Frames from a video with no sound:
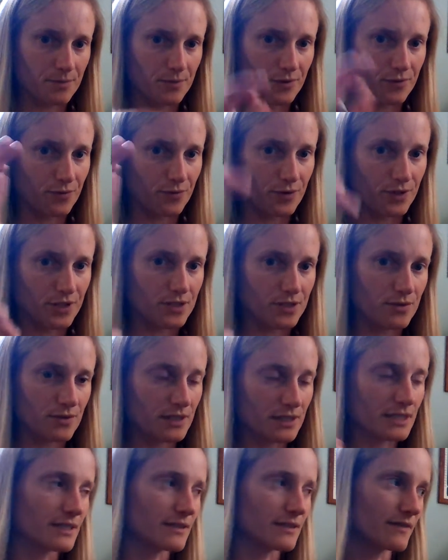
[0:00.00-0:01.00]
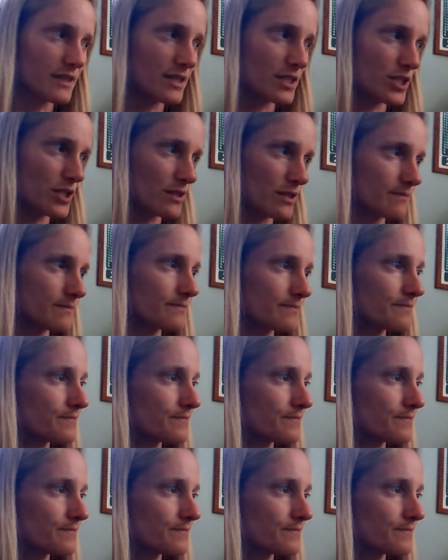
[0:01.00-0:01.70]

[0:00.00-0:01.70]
before you do any division.